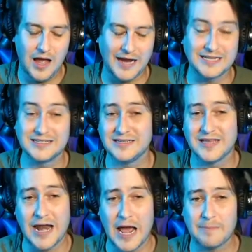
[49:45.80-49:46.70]
I can see
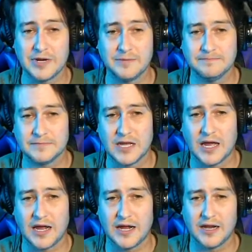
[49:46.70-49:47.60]
that happening.
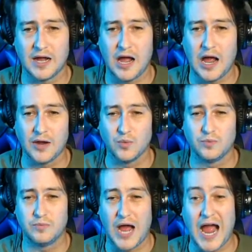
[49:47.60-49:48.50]
I
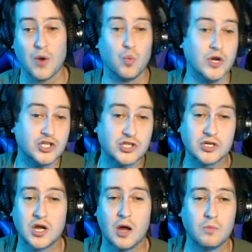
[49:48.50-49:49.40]
wish the
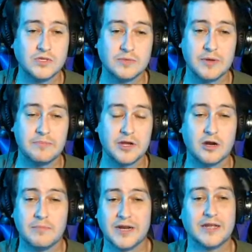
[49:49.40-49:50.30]
con was a bit bigger,
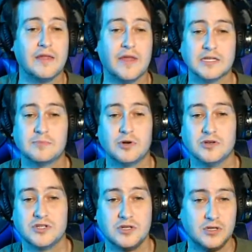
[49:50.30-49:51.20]
but again, that's
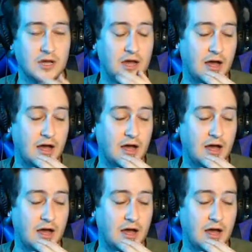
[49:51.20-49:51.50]
personal.